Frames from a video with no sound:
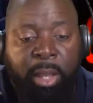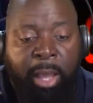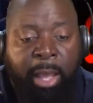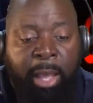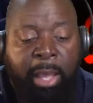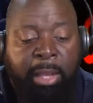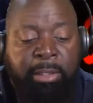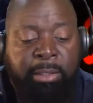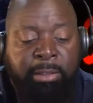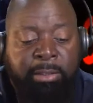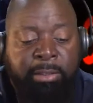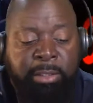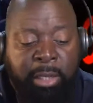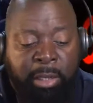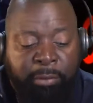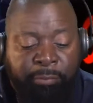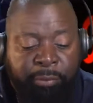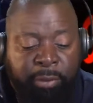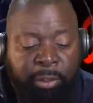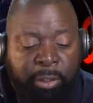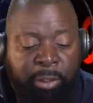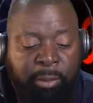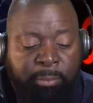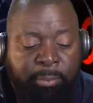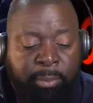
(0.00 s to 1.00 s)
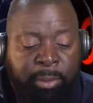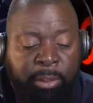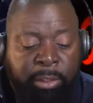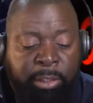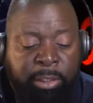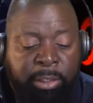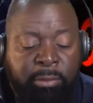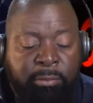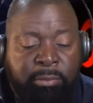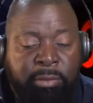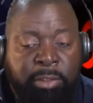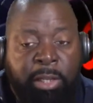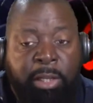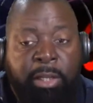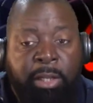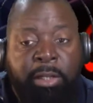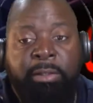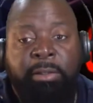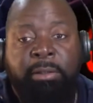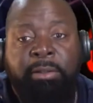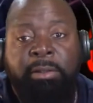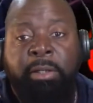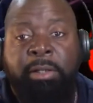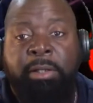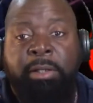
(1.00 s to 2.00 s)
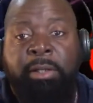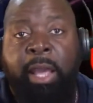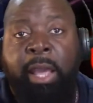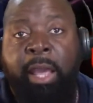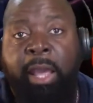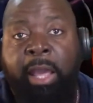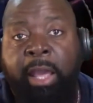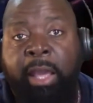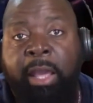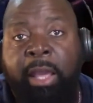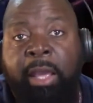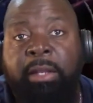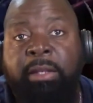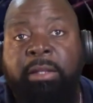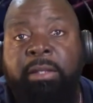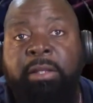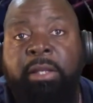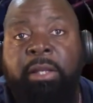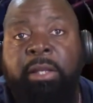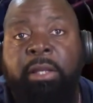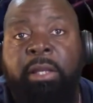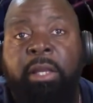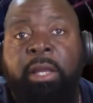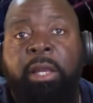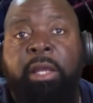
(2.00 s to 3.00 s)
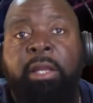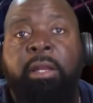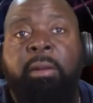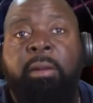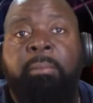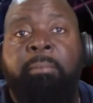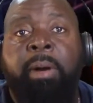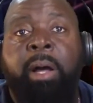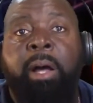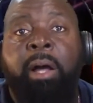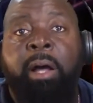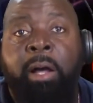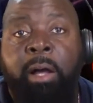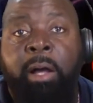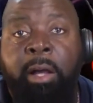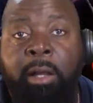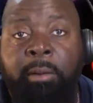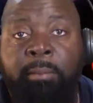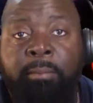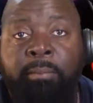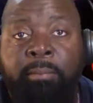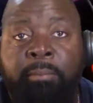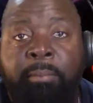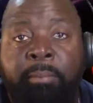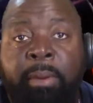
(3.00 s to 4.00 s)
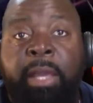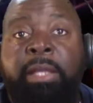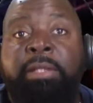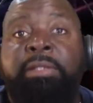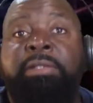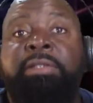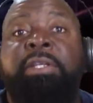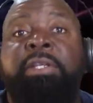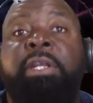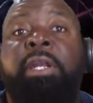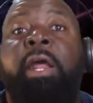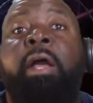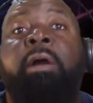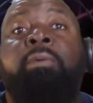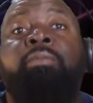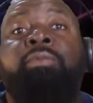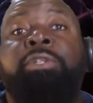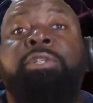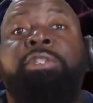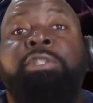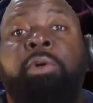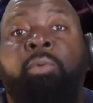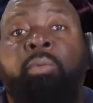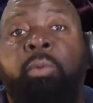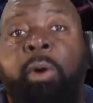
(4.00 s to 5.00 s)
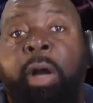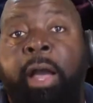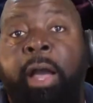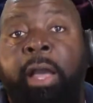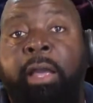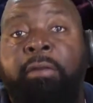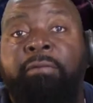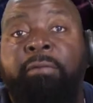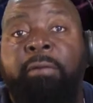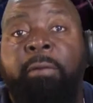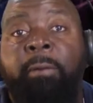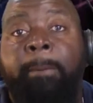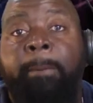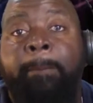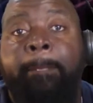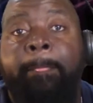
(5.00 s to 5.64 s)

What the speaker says: I definitely believe that the dad and the mom, man, sit down with your wife,